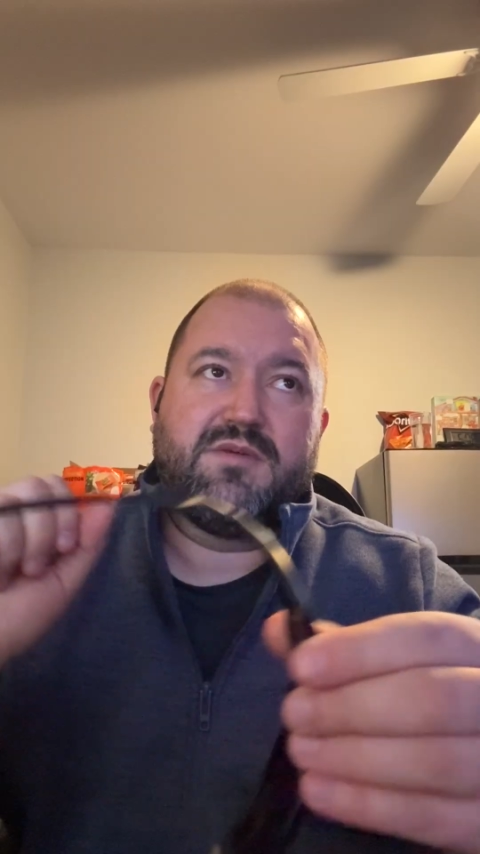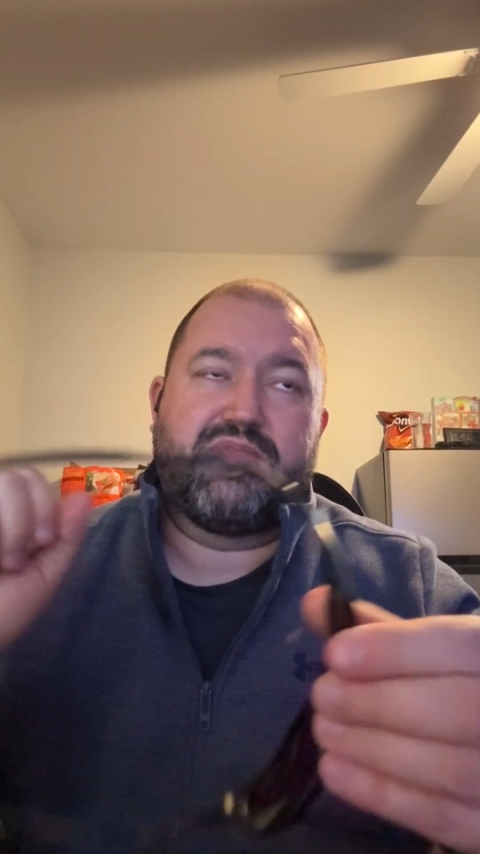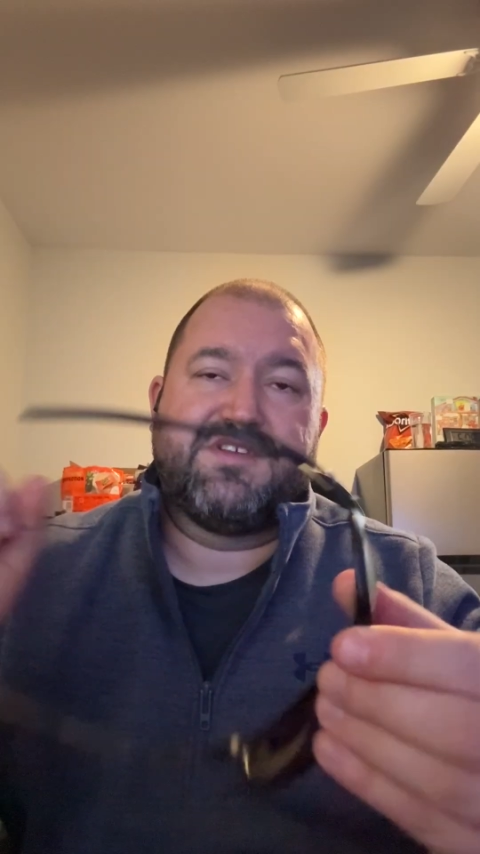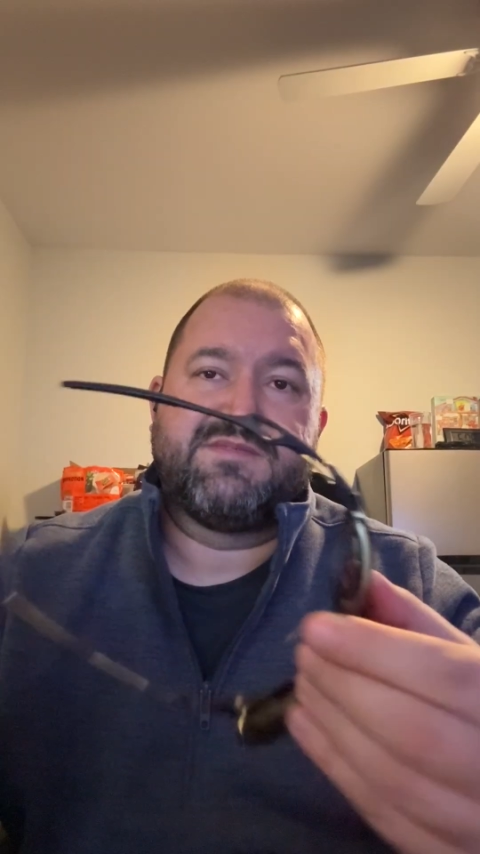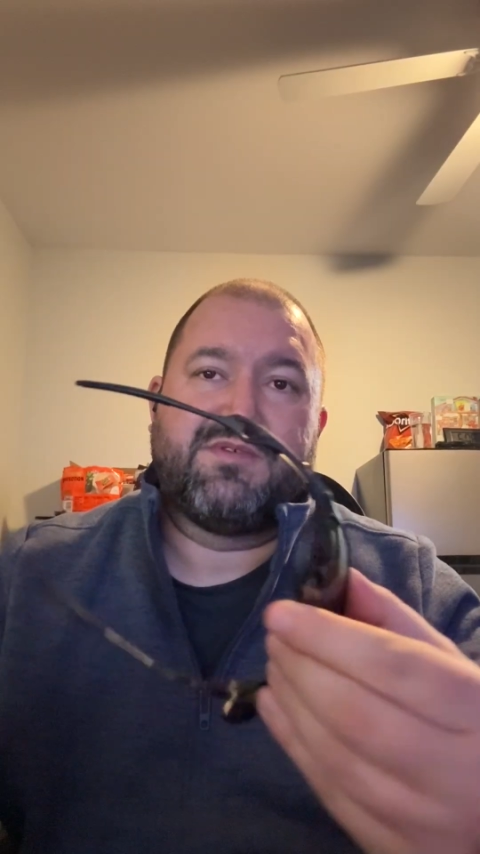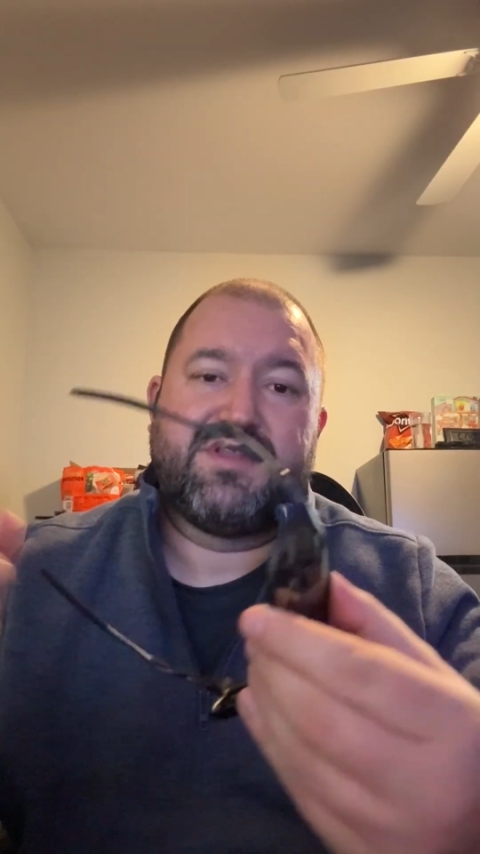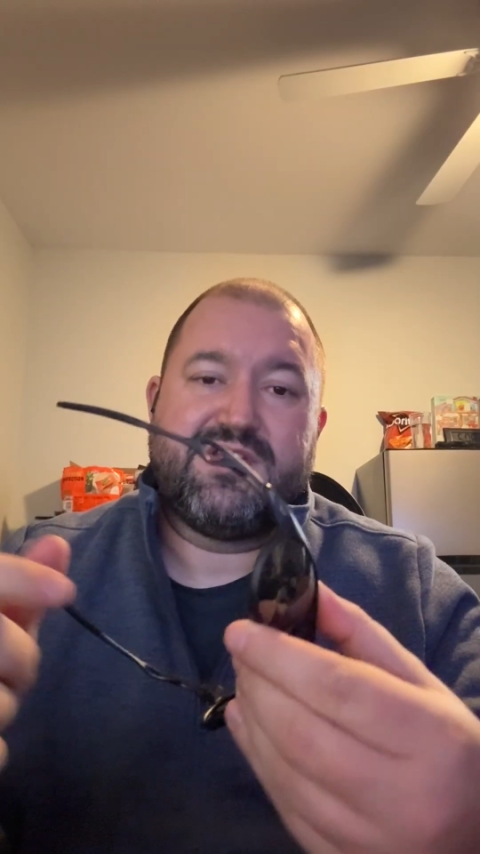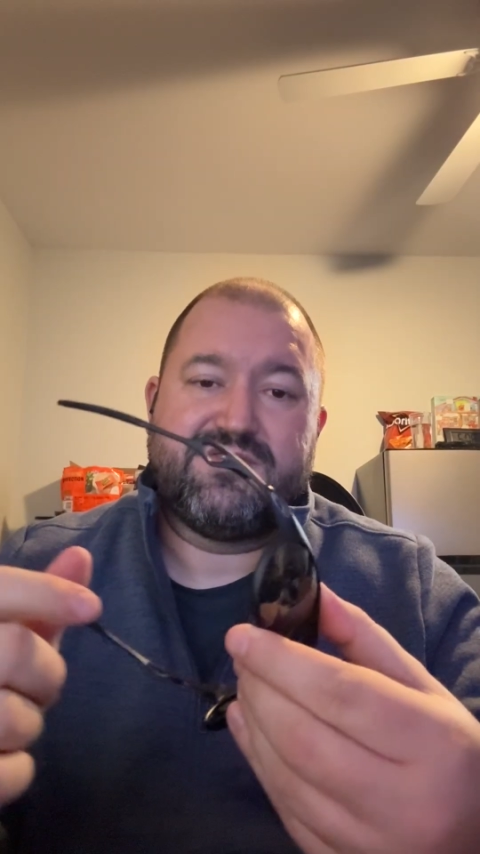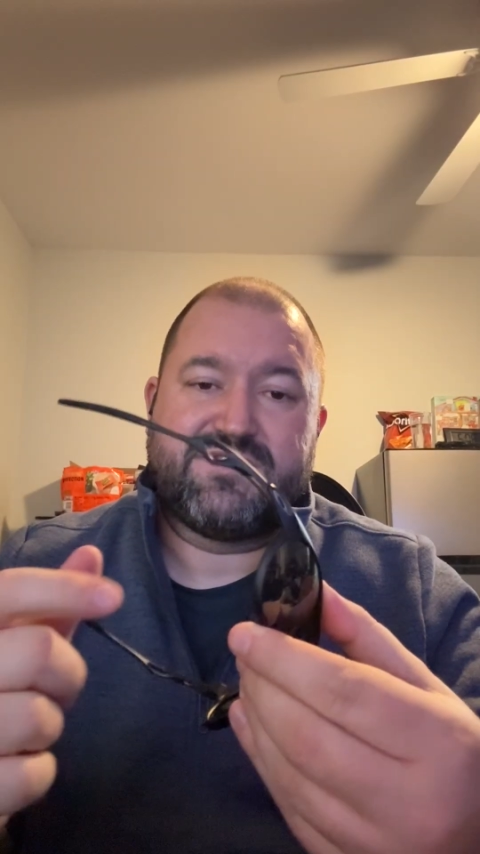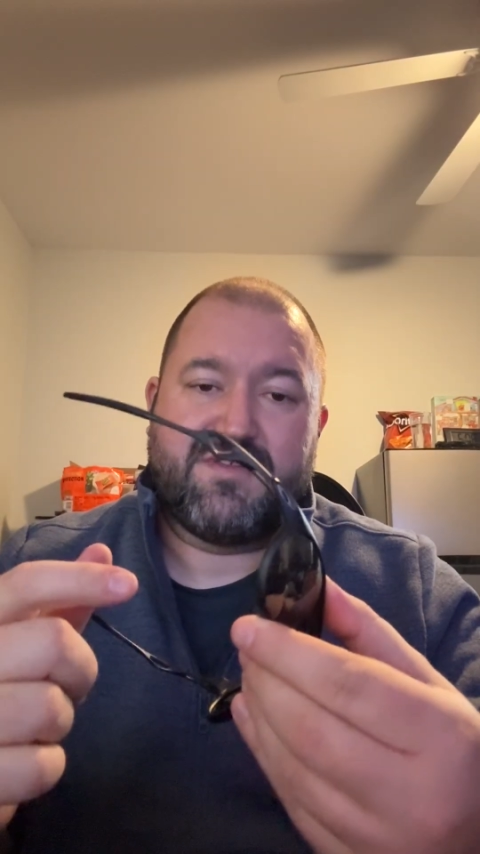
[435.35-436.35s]
principle they
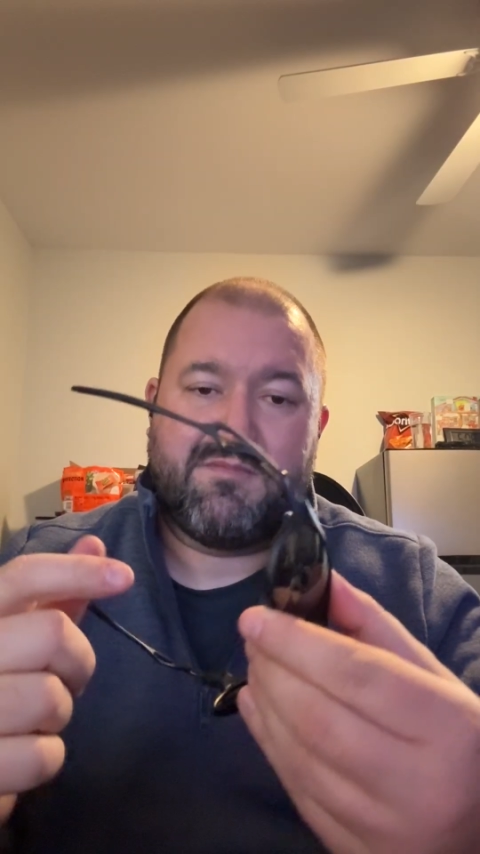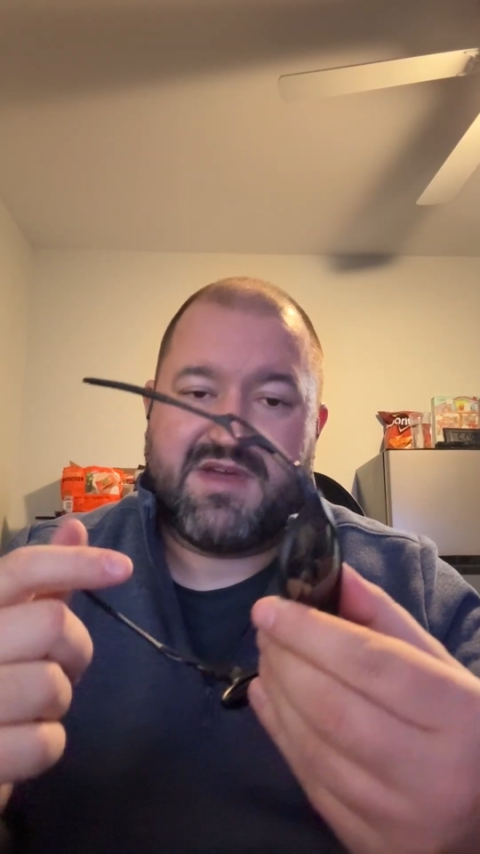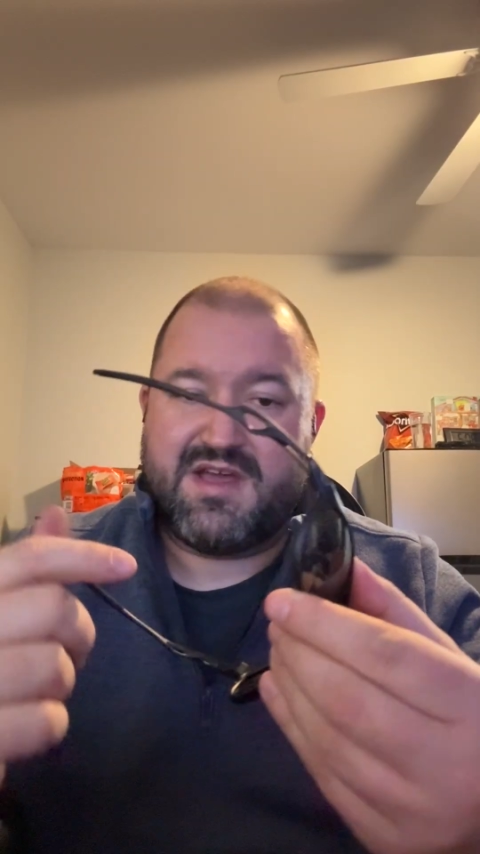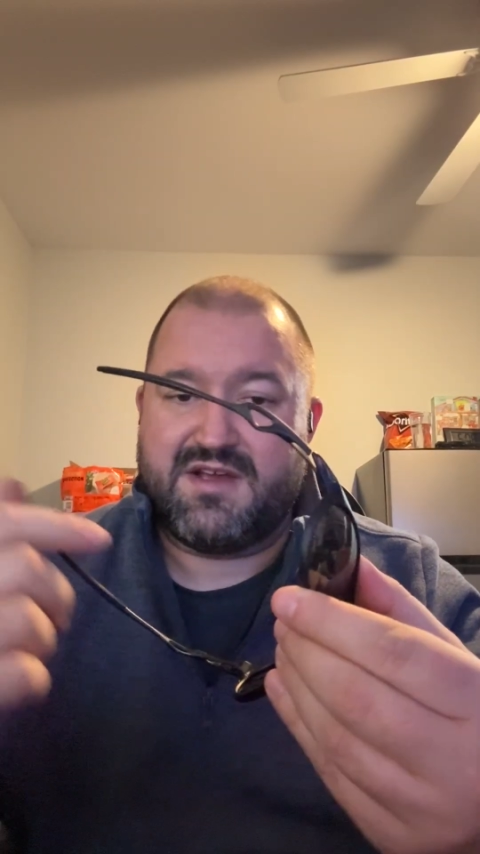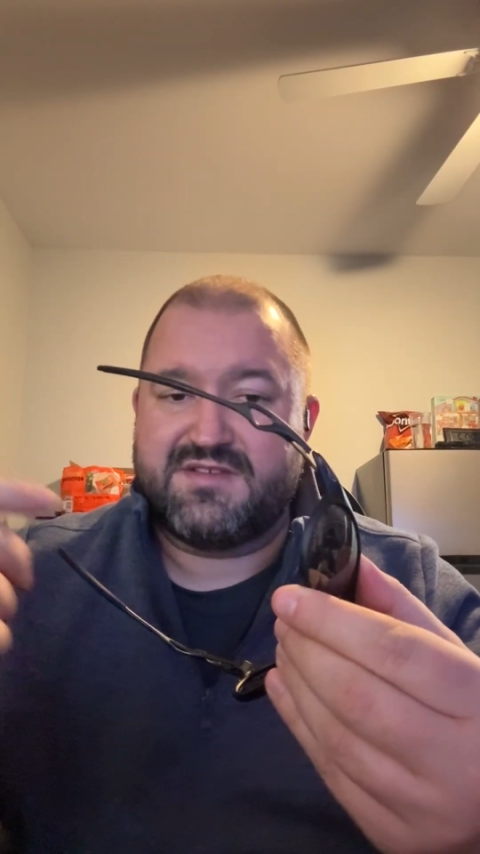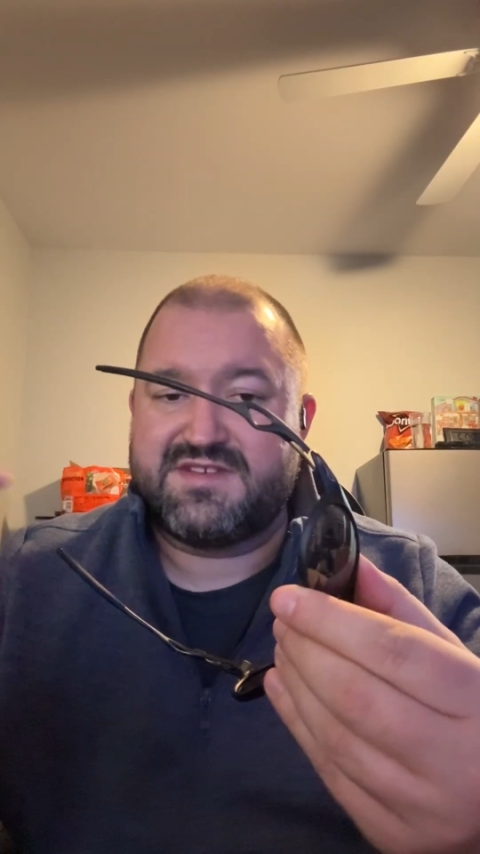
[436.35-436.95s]
used for the Mag